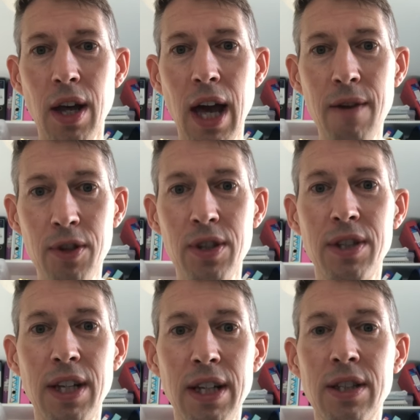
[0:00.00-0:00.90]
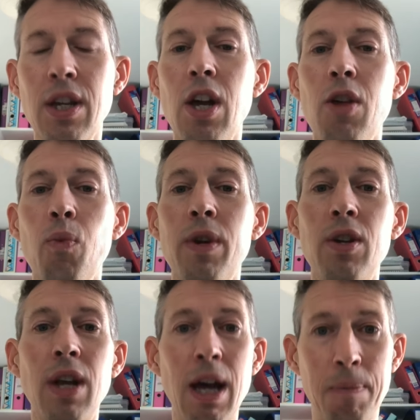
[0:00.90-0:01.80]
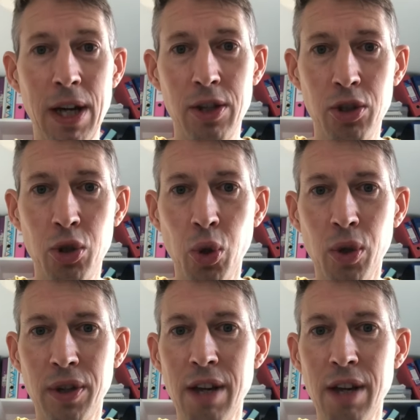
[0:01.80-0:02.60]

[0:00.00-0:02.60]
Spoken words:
evidence is when you let patients talk,